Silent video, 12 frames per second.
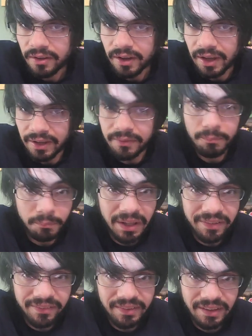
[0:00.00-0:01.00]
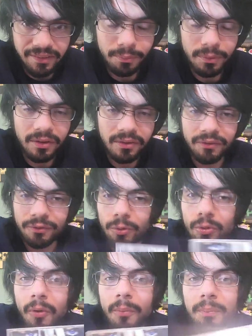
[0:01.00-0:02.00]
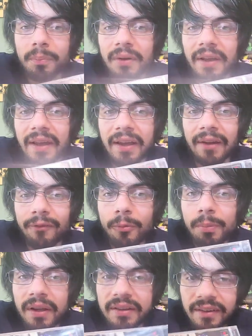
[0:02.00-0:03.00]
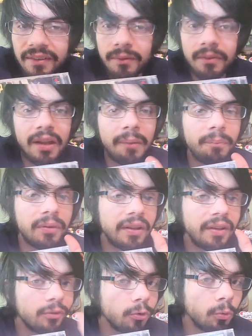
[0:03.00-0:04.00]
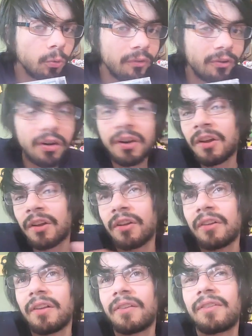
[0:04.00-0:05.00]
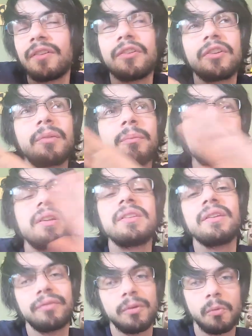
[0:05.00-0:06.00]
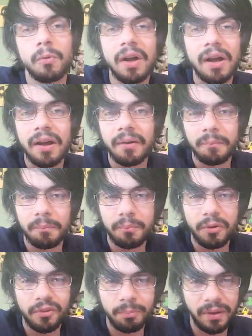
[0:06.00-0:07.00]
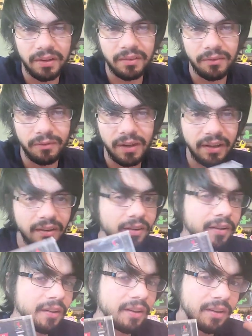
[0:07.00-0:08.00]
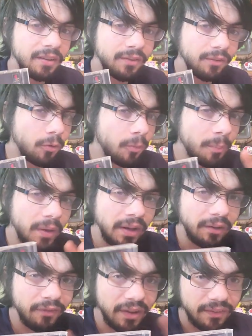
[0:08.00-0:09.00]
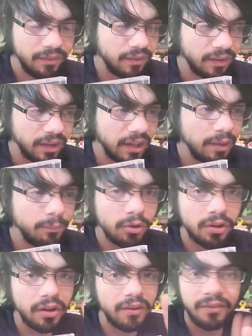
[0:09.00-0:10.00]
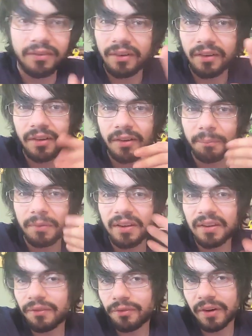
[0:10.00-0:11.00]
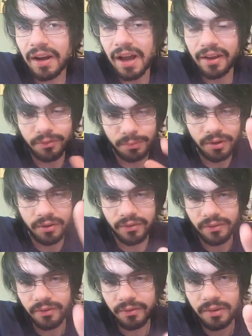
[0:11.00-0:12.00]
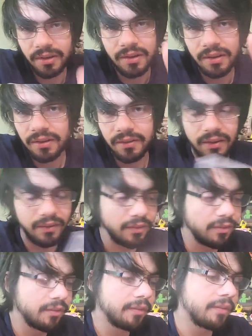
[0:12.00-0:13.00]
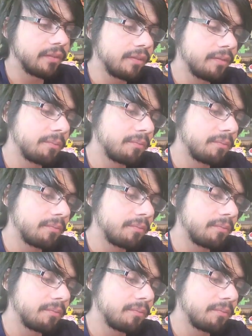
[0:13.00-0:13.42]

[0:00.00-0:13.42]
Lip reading: and makes sense because if you play this and then play Soul Reaver, it's a complete different perspective. Like, so many events in the game, you're gonna see a complete different eyes because this is